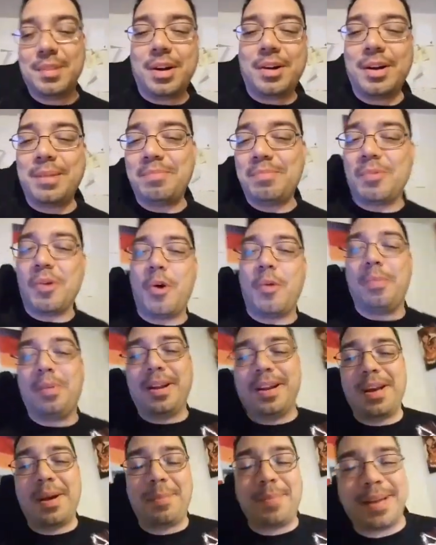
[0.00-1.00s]
Alright,
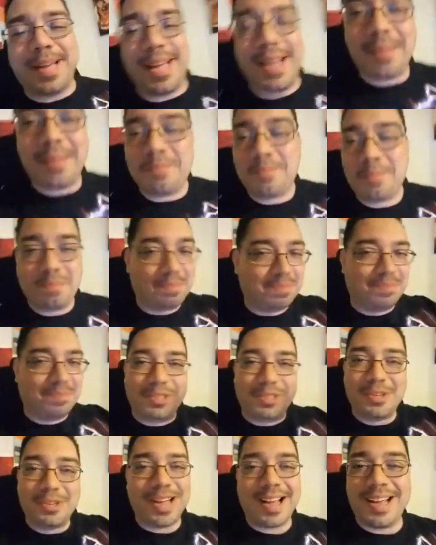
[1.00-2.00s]
opening up again.
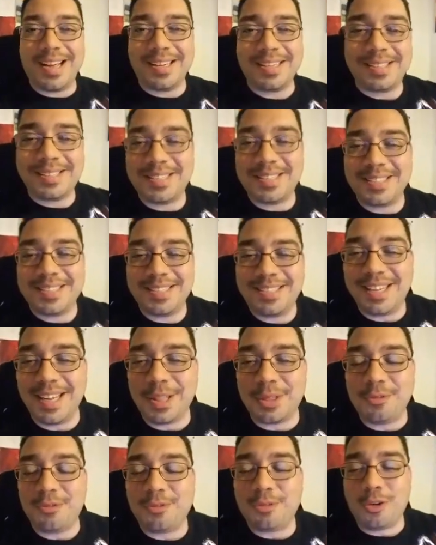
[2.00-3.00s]
You guys
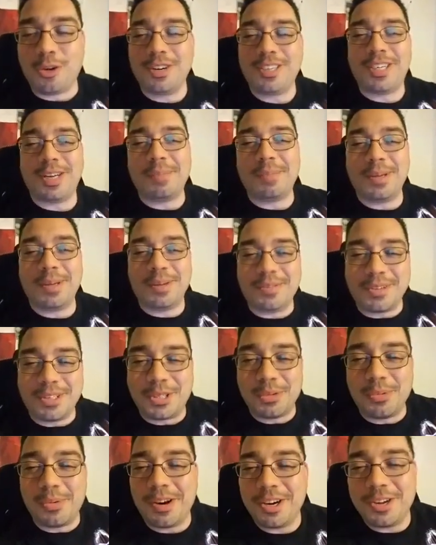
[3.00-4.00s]
take the floor. Tell me
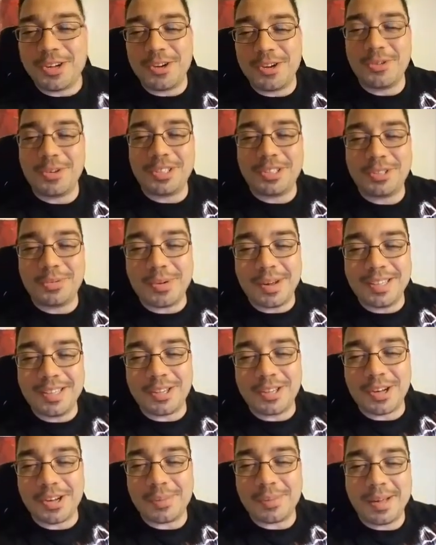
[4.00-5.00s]
what you want to know, what you want to
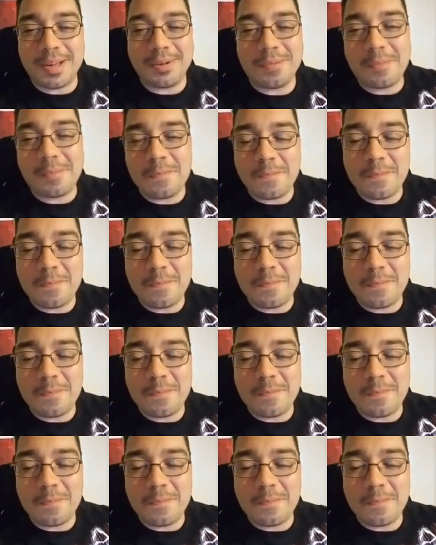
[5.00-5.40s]
talk about.